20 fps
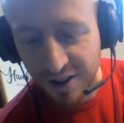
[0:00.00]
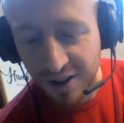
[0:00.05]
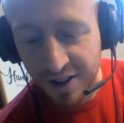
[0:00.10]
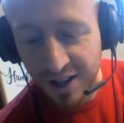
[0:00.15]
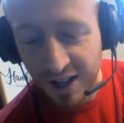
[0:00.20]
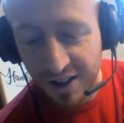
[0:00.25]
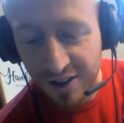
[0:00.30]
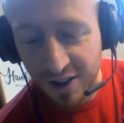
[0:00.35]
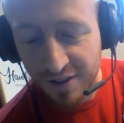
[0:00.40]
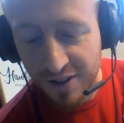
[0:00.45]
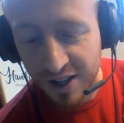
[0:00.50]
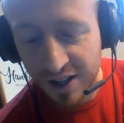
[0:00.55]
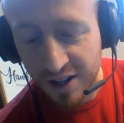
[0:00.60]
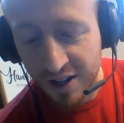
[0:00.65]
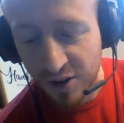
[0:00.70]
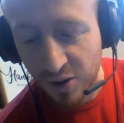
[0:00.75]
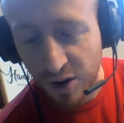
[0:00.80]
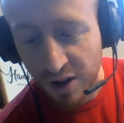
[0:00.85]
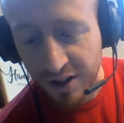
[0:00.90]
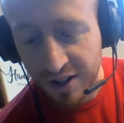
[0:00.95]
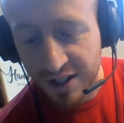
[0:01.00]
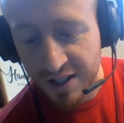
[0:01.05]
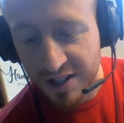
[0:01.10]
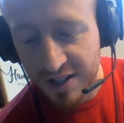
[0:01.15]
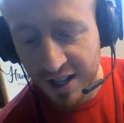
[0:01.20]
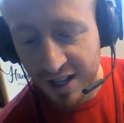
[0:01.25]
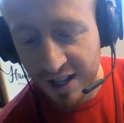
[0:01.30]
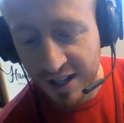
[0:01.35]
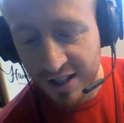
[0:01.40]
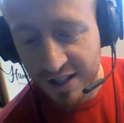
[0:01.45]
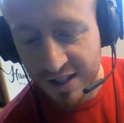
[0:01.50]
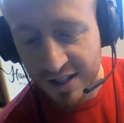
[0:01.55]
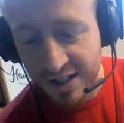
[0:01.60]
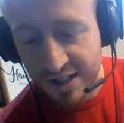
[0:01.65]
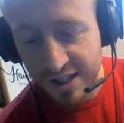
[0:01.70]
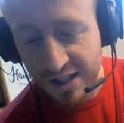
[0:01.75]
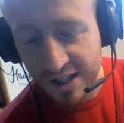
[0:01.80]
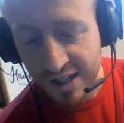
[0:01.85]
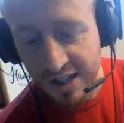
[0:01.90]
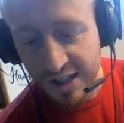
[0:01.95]
Oh, yeah, you have the inequality
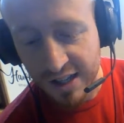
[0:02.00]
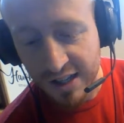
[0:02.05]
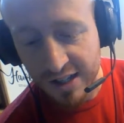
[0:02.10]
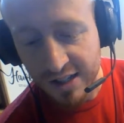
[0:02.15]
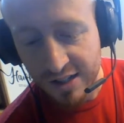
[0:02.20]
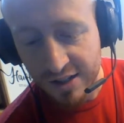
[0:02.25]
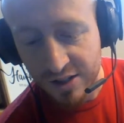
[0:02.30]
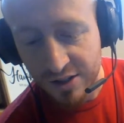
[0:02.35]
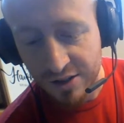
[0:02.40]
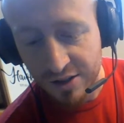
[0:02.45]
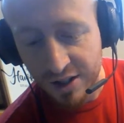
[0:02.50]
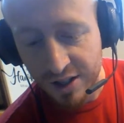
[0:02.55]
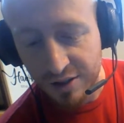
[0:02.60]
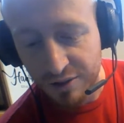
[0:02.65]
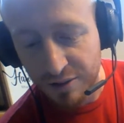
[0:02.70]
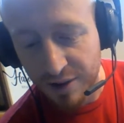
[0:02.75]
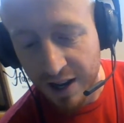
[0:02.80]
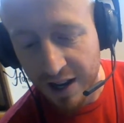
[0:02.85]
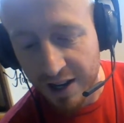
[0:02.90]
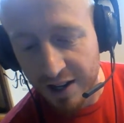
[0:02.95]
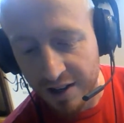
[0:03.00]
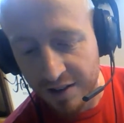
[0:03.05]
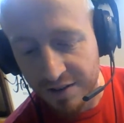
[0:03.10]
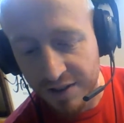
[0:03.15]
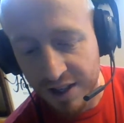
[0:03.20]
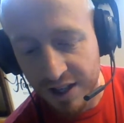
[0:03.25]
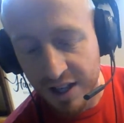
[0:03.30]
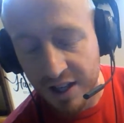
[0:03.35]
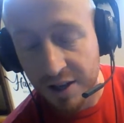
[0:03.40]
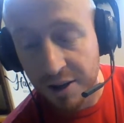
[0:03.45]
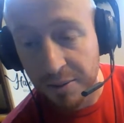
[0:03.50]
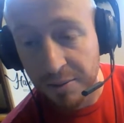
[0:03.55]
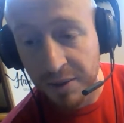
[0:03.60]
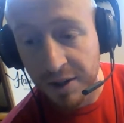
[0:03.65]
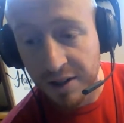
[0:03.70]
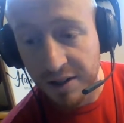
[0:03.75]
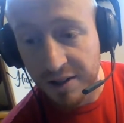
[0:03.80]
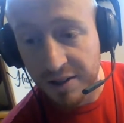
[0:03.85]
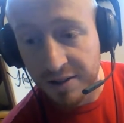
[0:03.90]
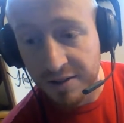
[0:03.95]
signs to the right of the M
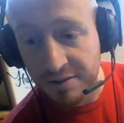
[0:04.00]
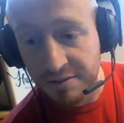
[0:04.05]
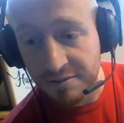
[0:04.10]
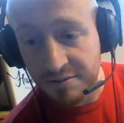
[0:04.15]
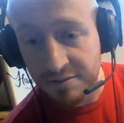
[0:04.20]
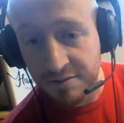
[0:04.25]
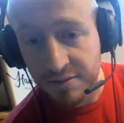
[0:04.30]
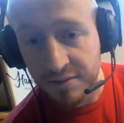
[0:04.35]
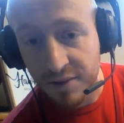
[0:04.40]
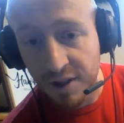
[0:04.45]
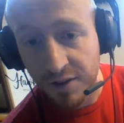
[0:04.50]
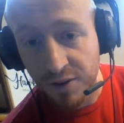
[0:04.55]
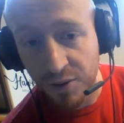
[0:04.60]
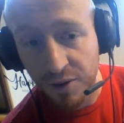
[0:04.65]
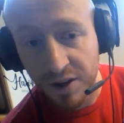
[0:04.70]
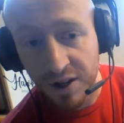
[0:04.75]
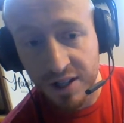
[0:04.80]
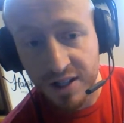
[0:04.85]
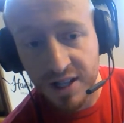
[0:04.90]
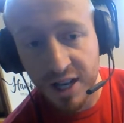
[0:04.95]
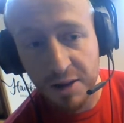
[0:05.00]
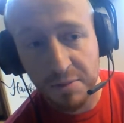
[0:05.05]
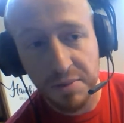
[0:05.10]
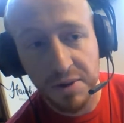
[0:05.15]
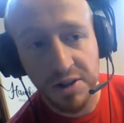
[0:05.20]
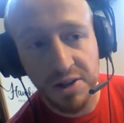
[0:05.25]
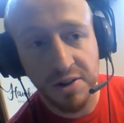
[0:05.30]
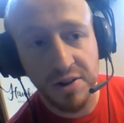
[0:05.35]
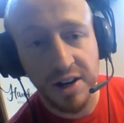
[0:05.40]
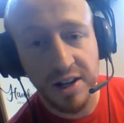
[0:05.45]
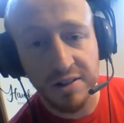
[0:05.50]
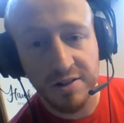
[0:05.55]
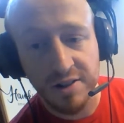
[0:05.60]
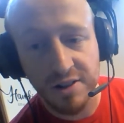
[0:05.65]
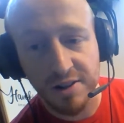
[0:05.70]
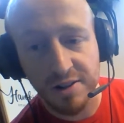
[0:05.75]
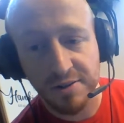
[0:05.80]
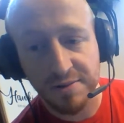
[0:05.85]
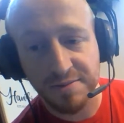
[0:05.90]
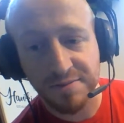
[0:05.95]
if you wanted to type in your
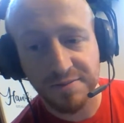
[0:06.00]
answer.